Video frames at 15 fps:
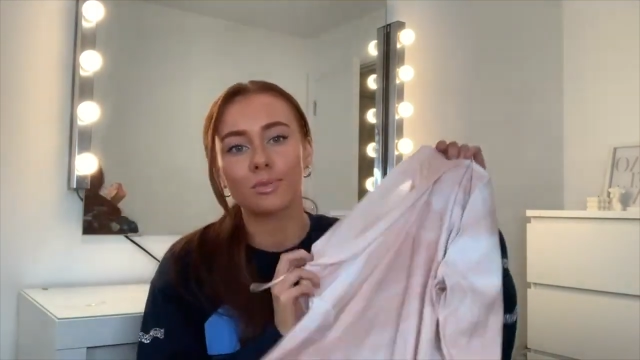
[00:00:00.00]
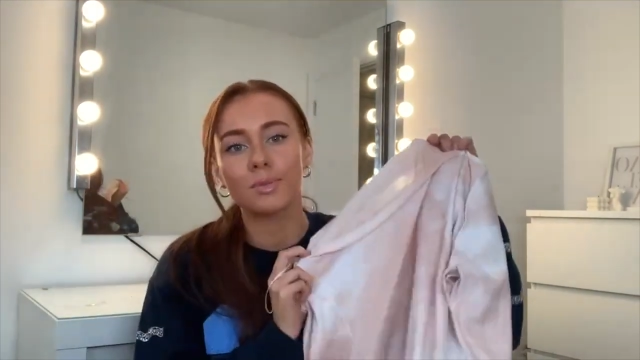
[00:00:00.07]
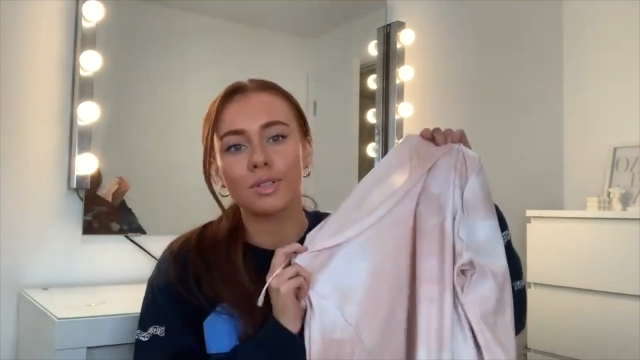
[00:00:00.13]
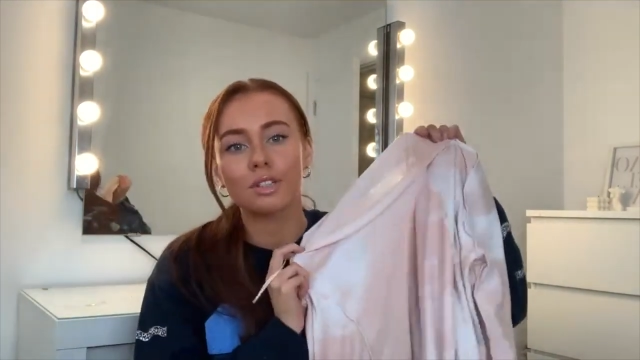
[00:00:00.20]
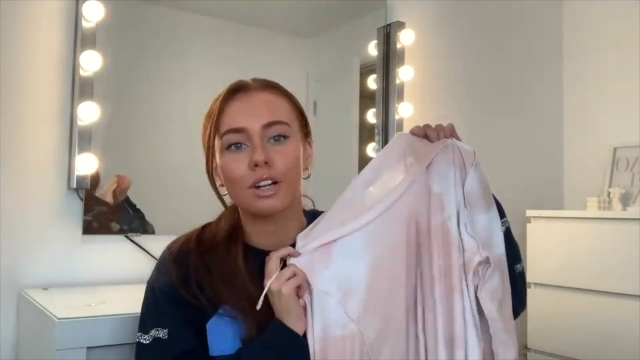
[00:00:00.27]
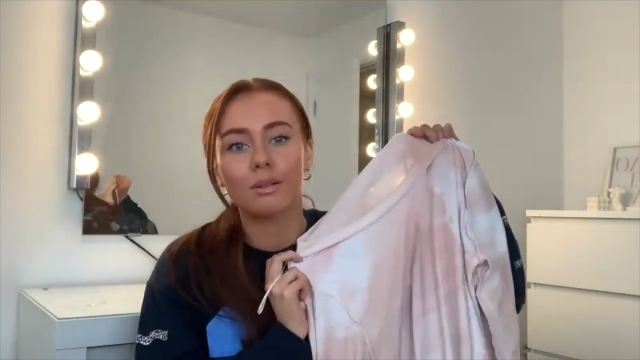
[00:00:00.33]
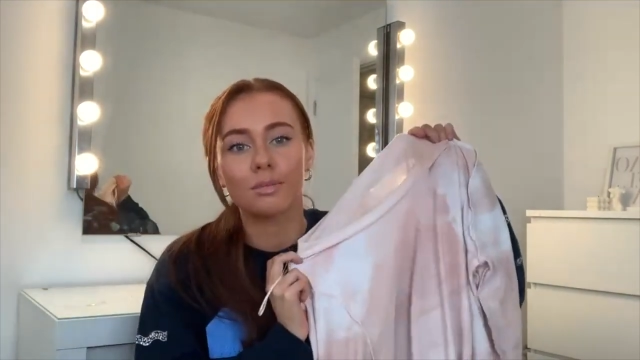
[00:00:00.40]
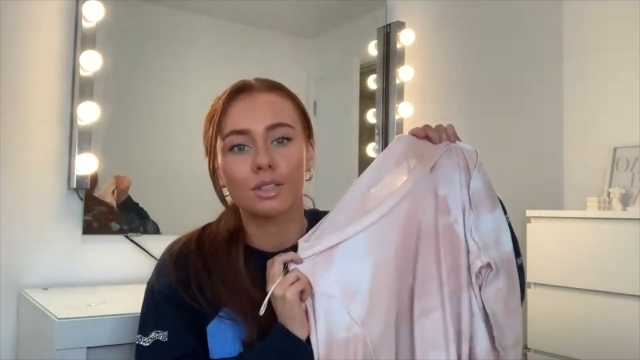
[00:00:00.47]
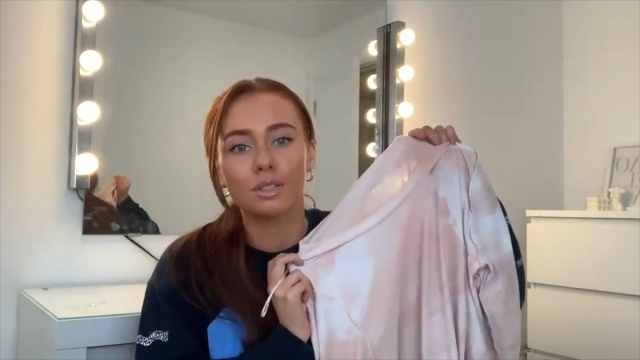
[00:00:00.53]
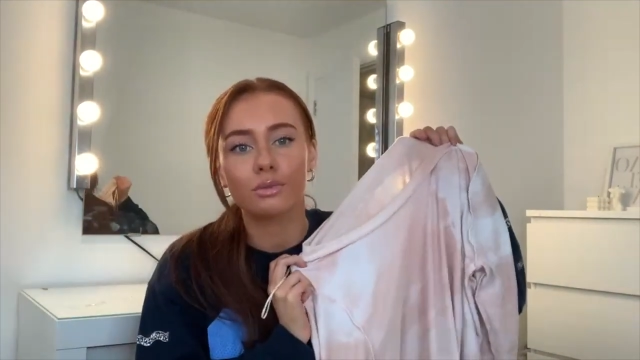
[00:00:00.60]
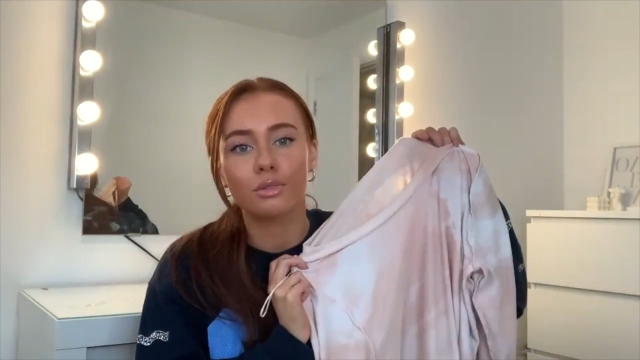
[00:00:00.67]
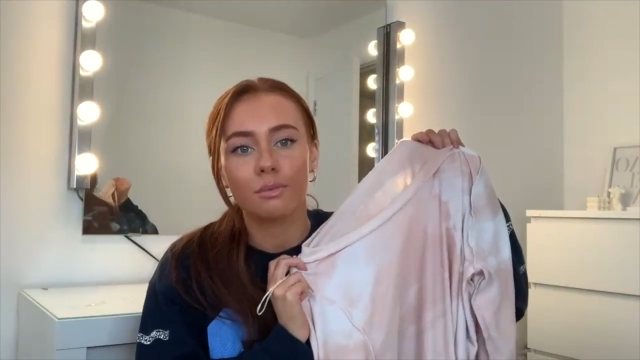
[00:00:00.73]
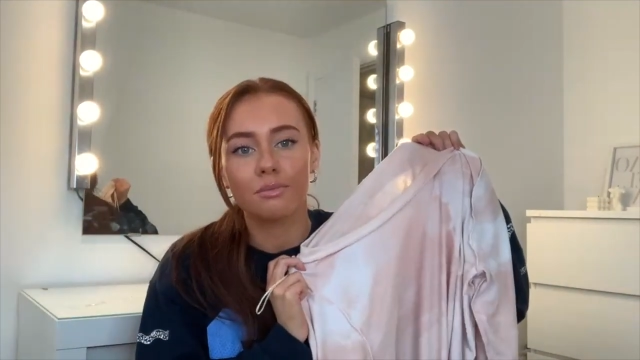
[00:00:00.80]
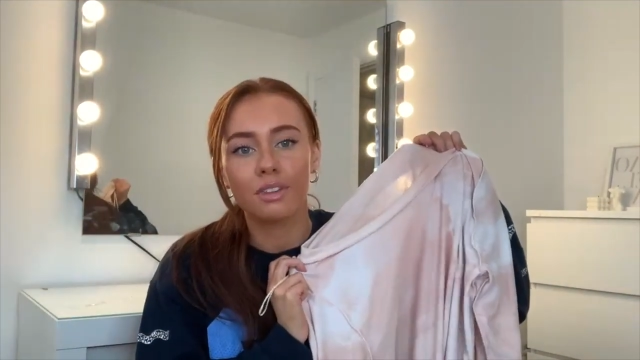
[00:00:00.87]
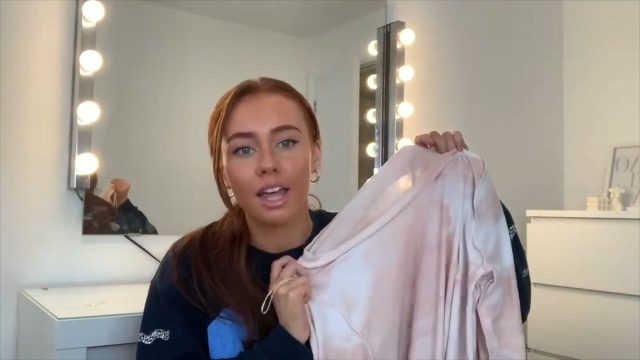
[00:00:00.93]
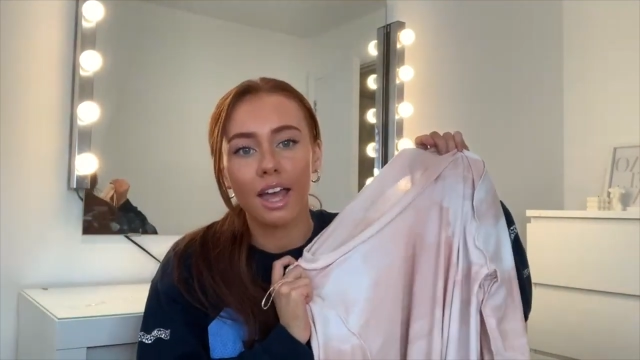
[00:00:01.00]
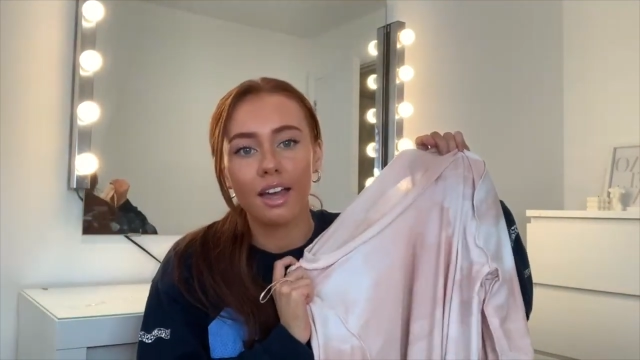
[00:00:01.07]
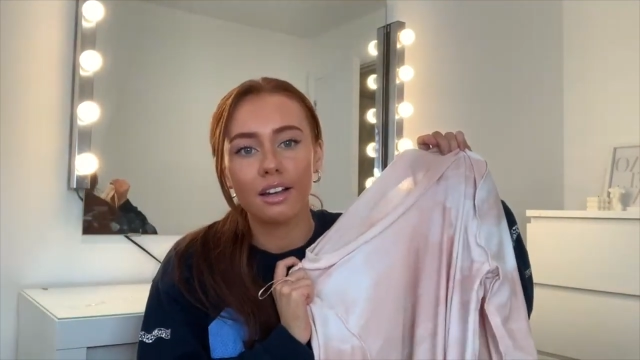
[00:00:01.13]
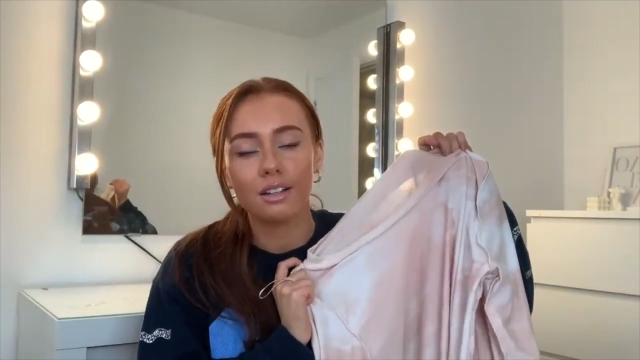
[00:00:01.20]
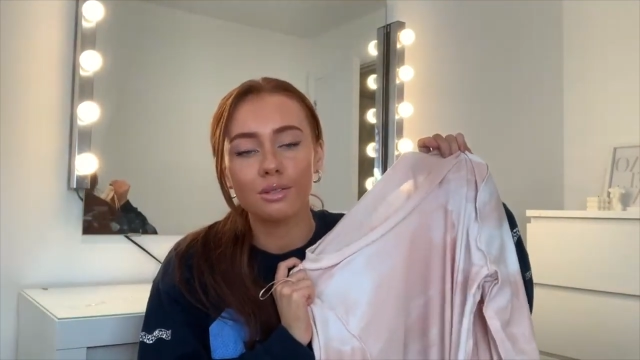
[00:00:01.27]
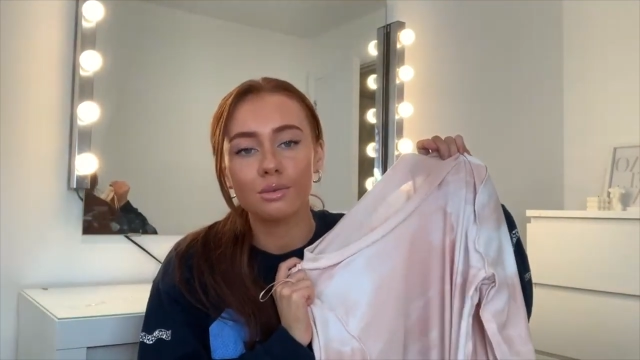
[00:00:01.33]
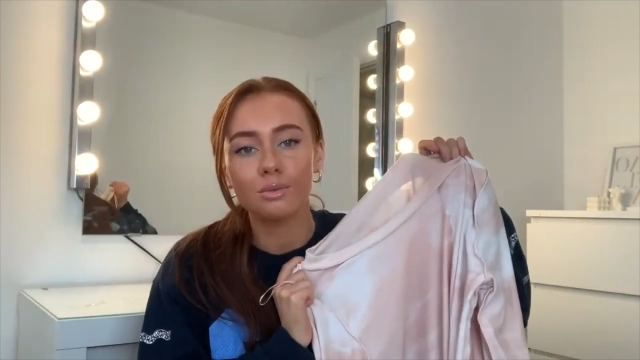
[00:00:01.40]
pajamas from there
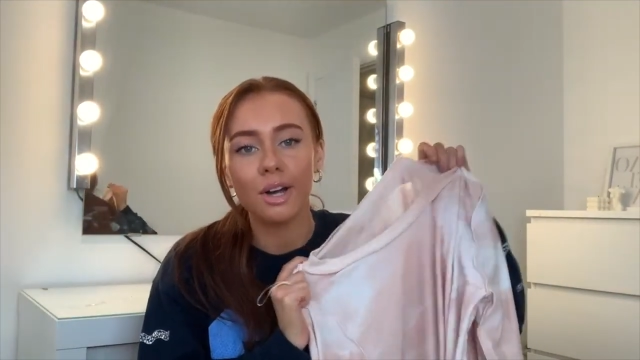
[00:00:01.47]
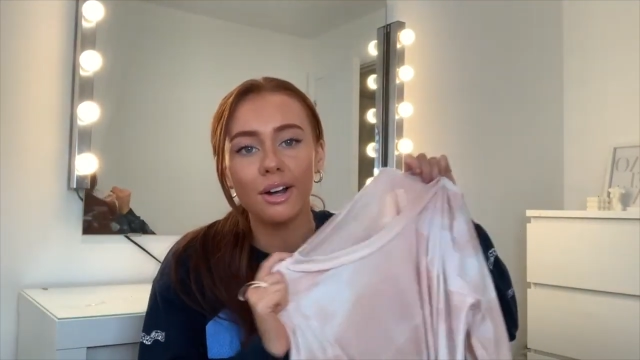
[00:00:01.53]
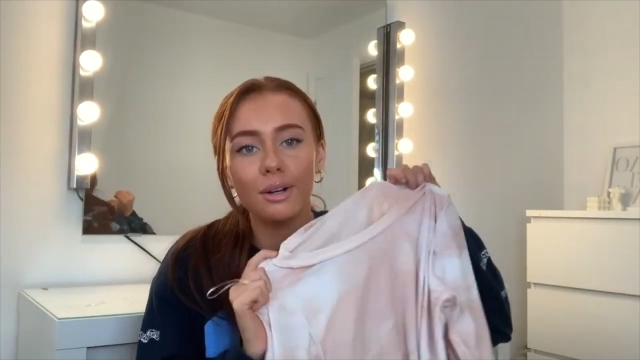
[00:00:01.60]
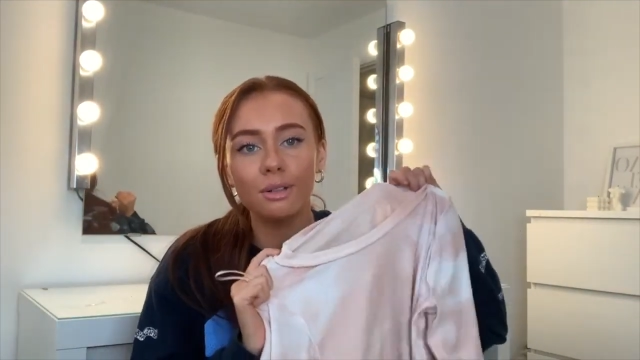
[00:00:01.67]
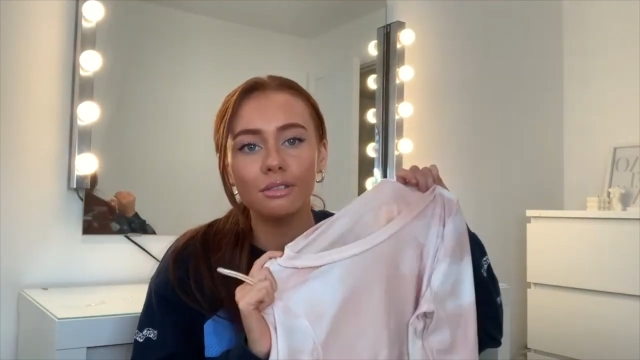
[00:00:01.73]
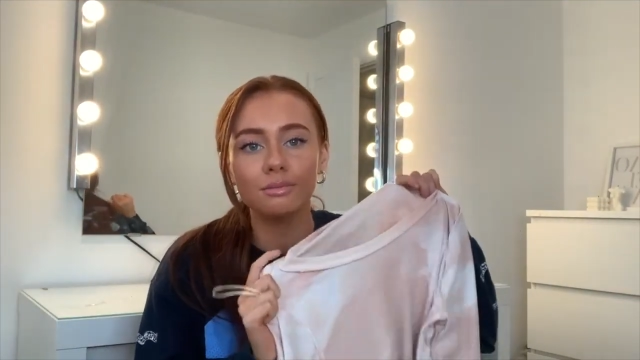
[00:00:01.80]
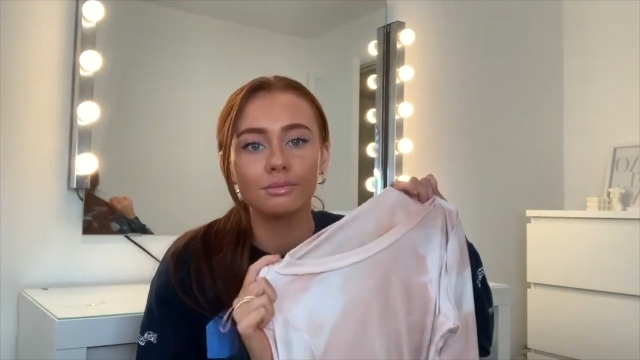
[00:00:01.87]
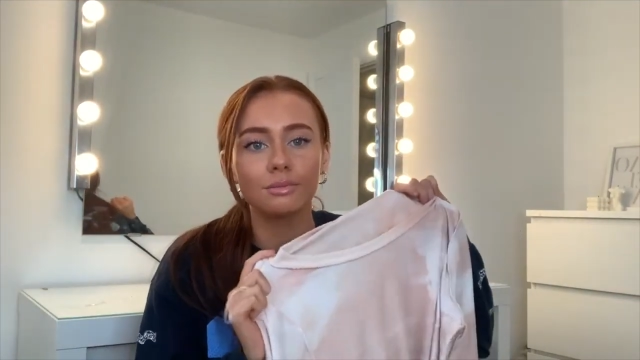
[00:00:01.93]
as well.